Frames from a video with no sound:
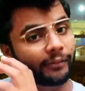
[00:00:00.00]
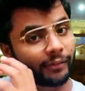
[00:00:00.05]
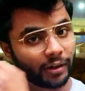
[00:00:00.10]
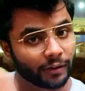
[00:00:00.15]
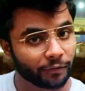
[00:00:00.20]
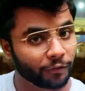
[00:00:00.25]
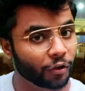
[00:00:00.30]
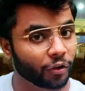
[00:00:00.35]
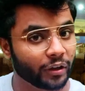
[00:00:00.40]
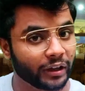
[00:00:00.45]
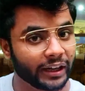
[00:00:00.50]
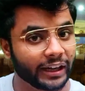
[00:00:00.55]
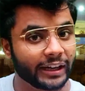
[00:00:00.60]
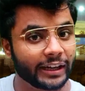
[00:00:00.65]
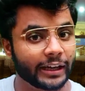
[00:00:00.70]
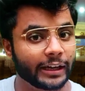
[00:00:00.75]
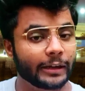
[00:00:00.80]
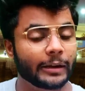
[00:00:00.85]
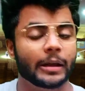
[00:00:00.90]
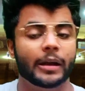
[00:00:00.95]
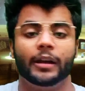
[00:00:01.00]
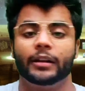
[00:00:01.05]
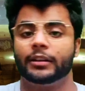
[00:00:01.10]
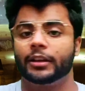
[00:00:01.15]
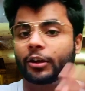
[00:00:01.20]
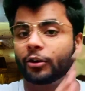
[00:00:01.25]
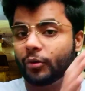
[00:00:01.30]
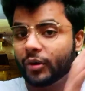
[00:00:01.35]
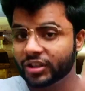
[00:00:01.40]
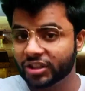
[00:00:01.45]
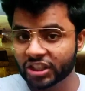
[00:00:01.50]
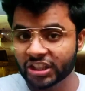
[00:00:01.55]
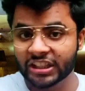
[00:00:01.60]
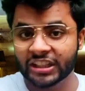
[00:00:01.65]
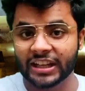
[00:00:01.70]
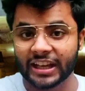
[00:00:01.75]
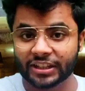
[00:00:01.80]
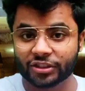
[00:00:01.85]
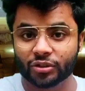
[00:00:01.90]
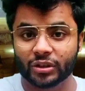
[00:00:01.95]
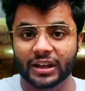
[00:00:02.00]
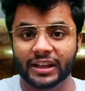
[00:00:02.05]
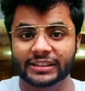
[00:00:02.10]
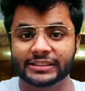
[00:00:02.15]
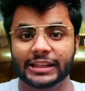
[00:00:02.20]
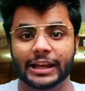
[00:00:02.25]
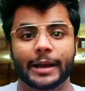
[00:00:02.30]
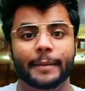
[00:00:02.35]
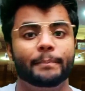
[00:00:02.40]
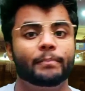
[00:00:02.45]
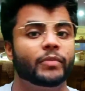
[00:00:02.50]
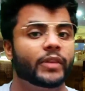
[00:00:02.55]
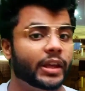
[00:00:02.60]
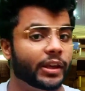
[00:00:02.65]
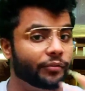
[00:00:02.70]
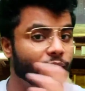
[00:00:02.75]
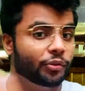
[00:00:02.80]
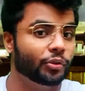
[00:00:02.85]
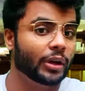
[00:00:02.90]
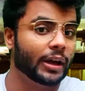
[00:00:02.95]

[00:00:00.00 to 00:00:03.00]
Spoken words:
and even if you read it, the question in actual exam,